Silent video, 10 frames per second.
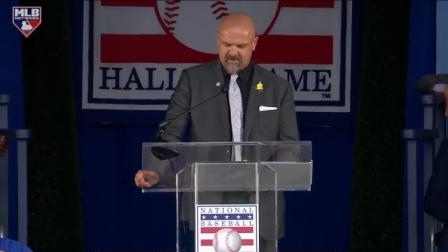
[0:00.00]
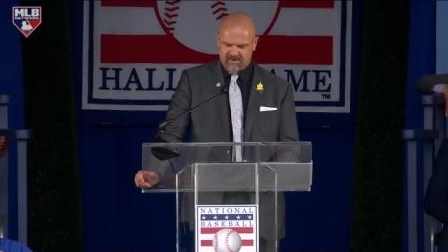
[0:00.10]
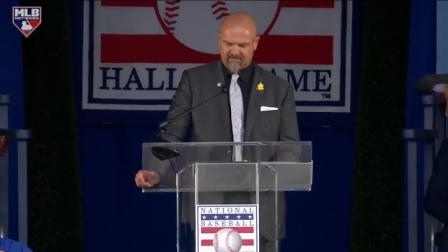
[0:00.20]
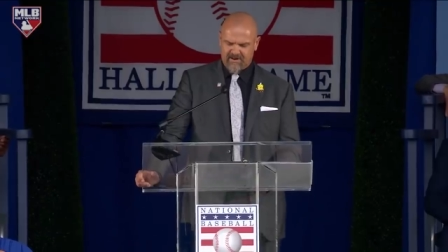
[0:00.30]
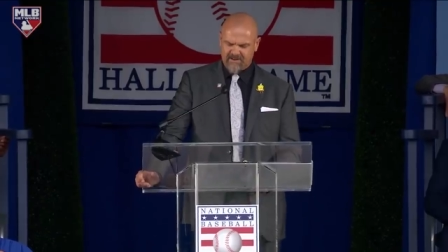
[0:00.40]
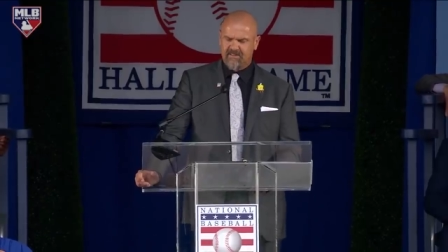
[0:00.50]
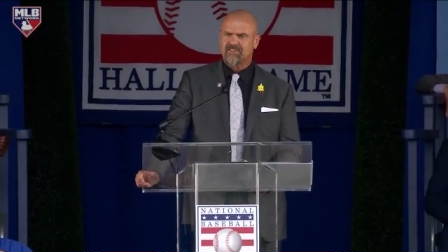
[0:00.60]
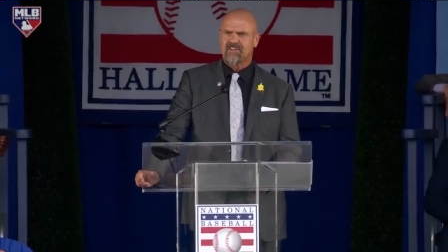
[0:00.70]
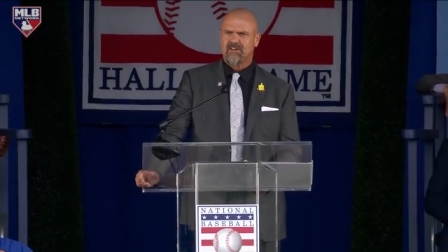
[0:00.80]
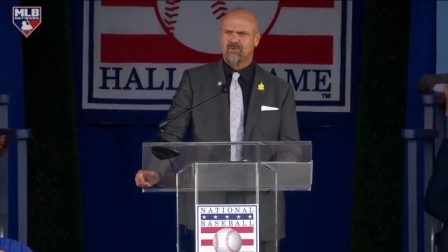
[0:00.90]
And finally,
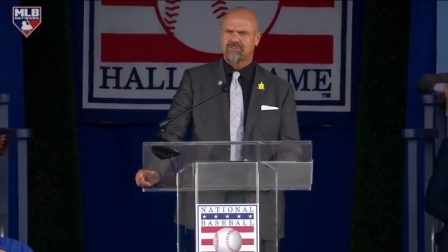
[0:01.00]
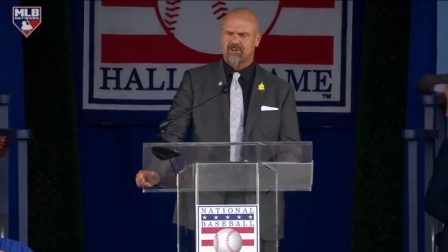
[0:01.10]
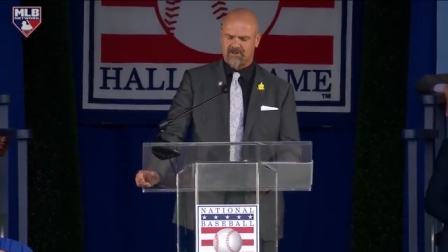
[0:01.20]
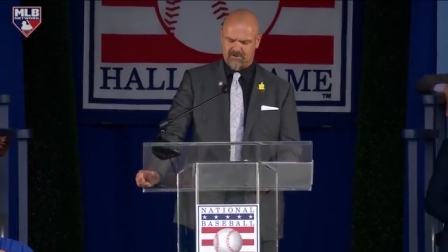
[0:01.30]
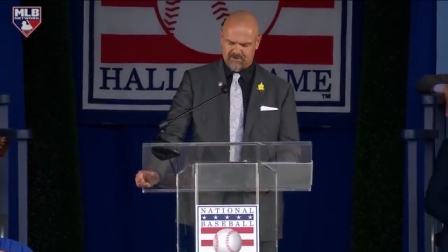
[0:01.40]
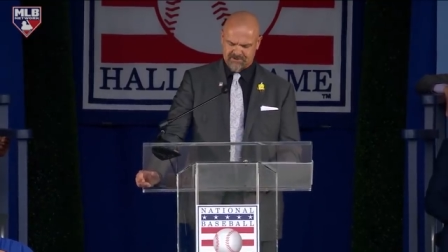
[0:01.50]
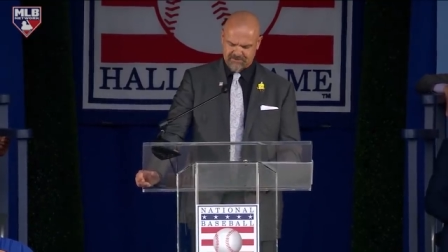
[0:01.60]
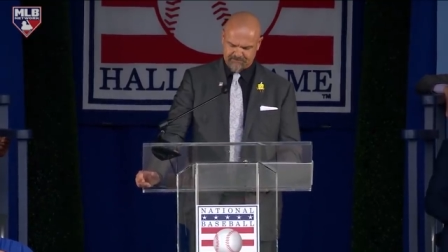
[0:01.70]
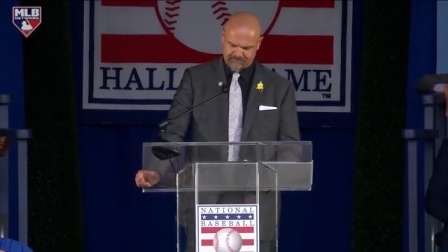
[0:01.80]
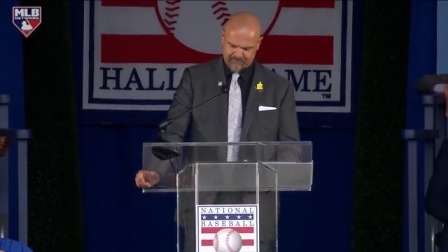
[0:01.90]
the St. Louis
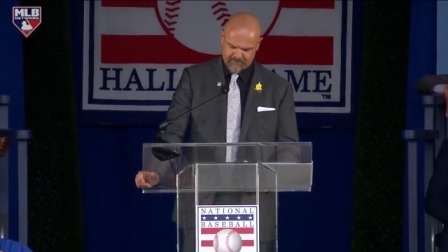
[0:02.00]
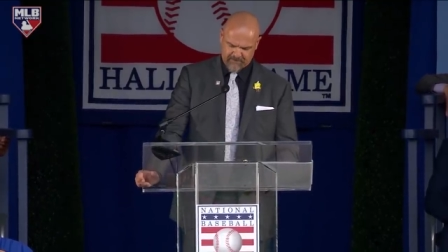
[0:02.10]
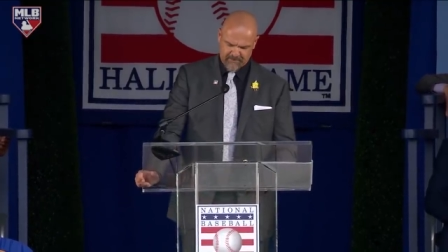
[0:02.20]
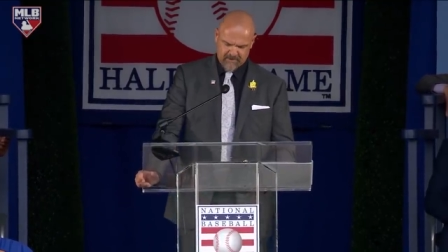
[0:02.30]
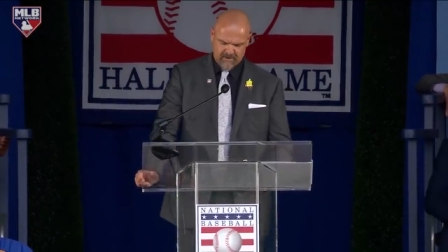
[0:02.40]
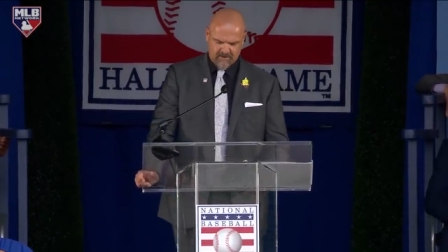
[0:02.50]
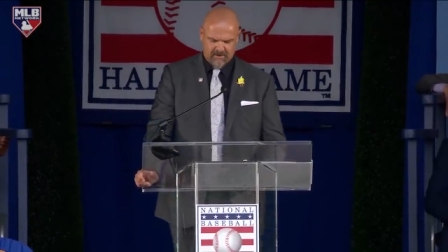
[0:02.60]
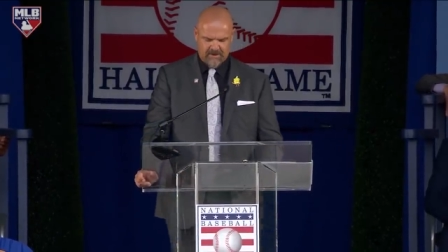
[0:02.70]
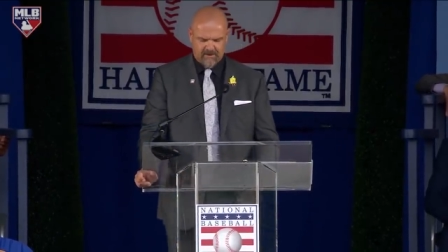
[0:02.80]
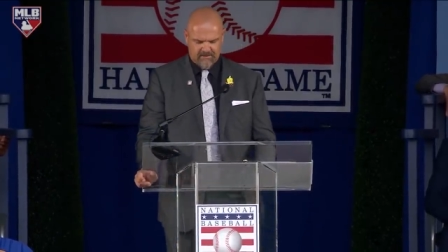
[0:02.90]
Cardinals.
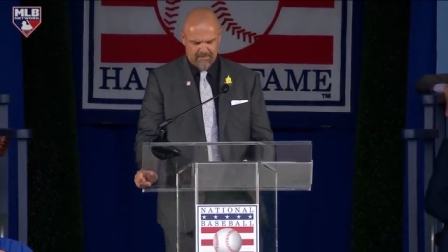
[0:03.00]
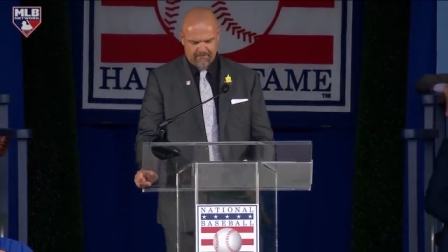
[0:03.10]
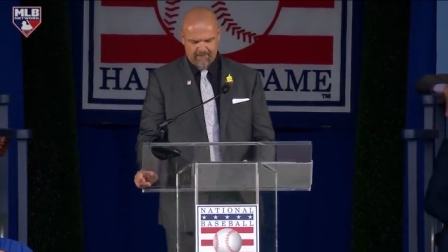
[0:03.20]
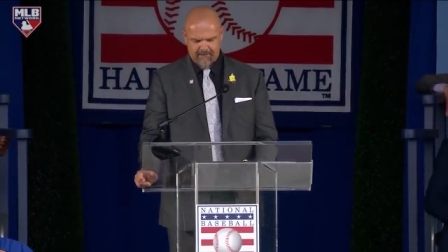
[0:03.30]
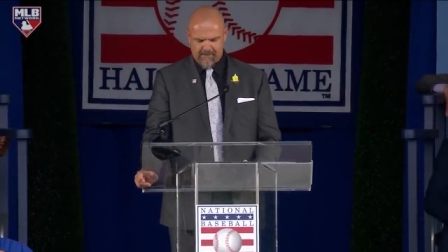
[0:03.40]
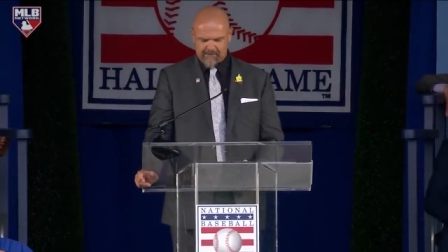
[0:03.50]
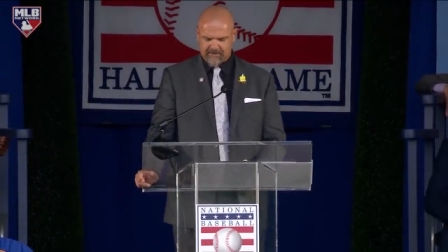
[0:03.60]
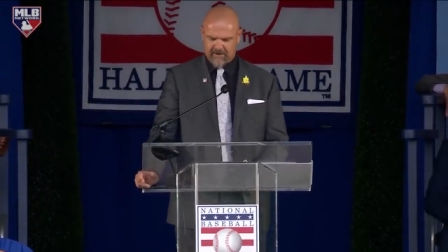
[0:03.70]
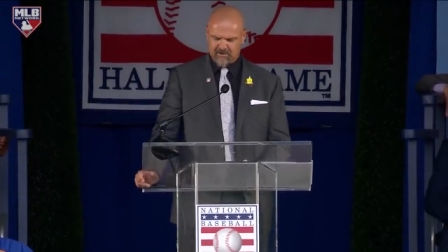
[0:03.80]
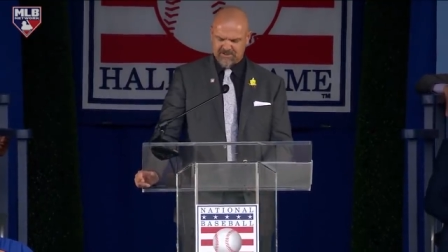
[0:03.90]
I,
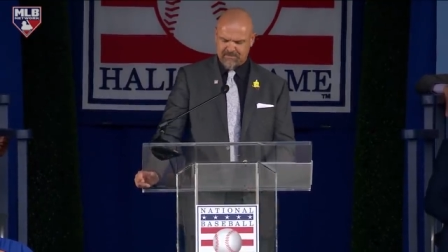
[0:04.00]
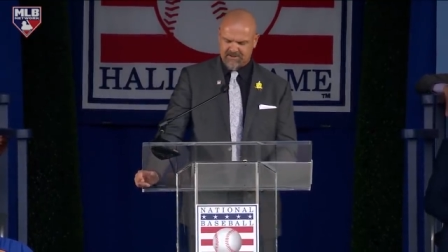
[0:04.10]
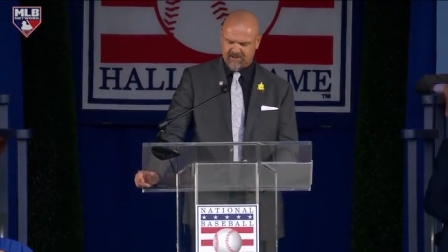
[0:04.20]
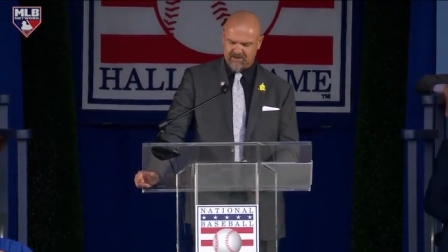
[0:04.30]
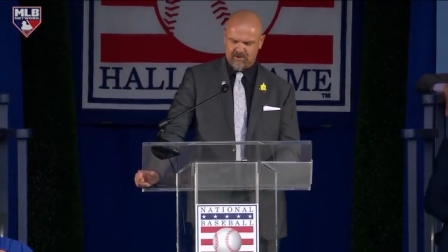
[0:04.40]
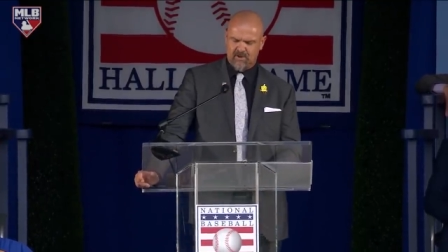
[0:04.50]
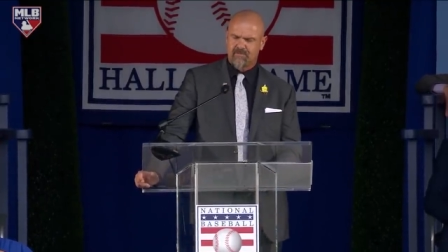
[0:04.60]
I only spent a little